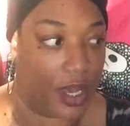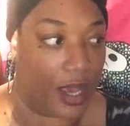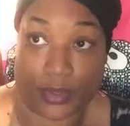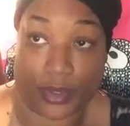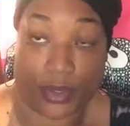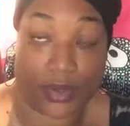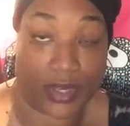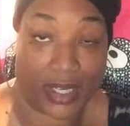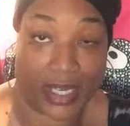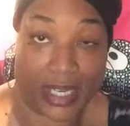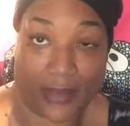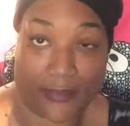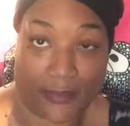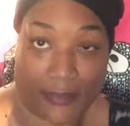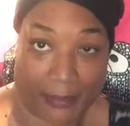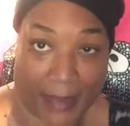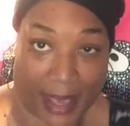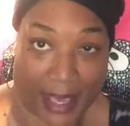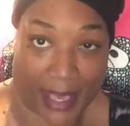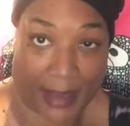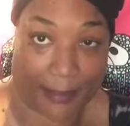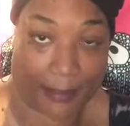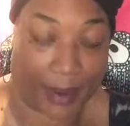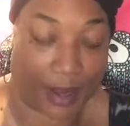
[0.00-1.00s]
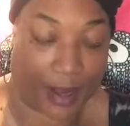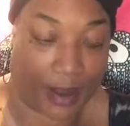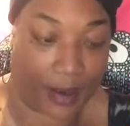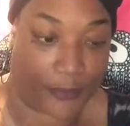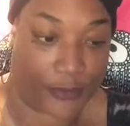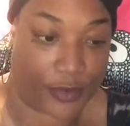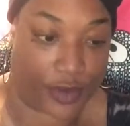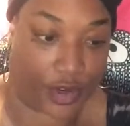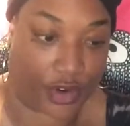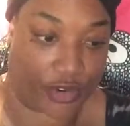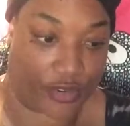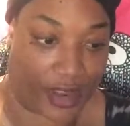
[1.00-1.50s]
You could even make it part
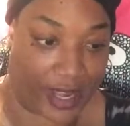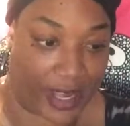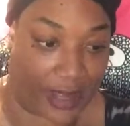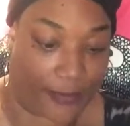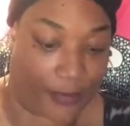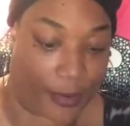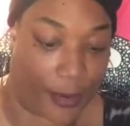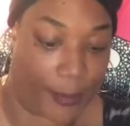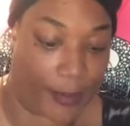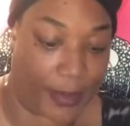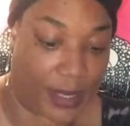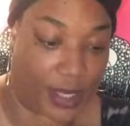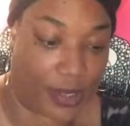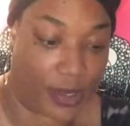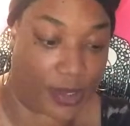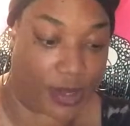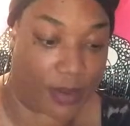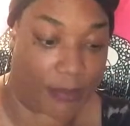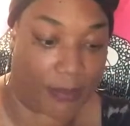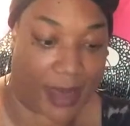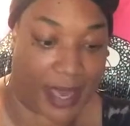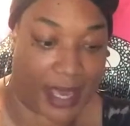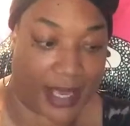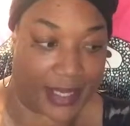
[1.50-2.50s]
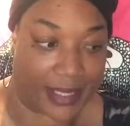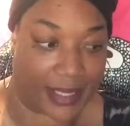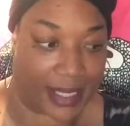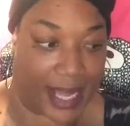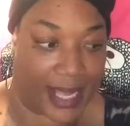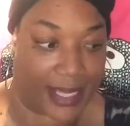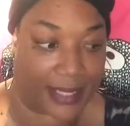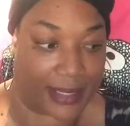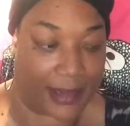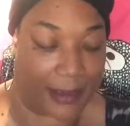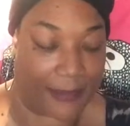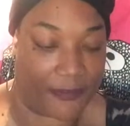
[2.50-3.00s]
of your creative hobby. You can make
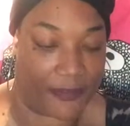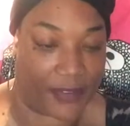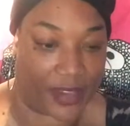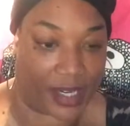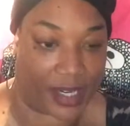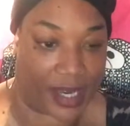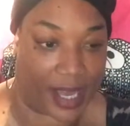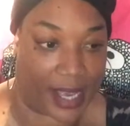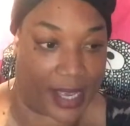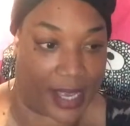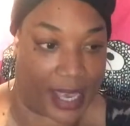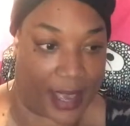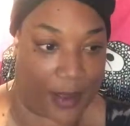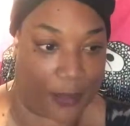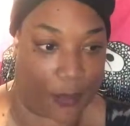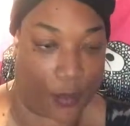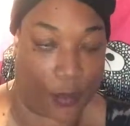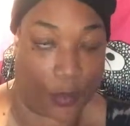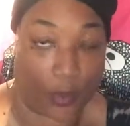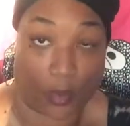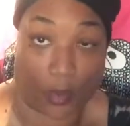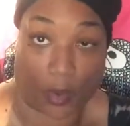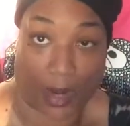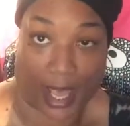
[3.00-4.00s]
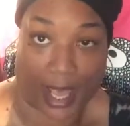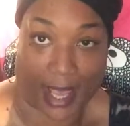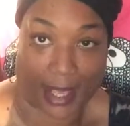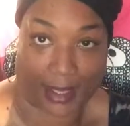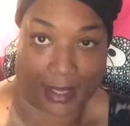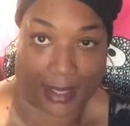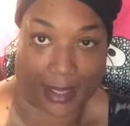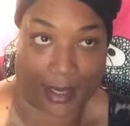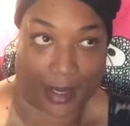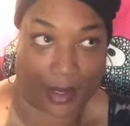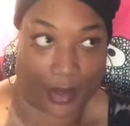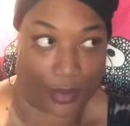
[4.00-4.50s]
like something like a wall
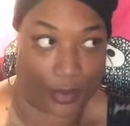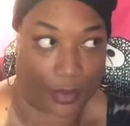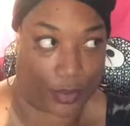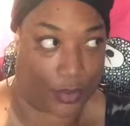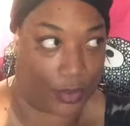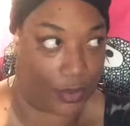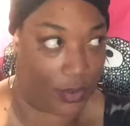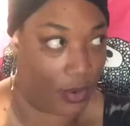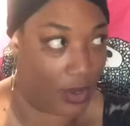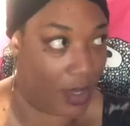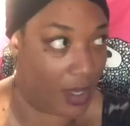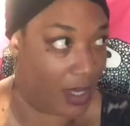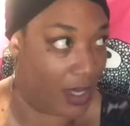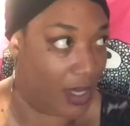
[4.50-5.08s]
hanging or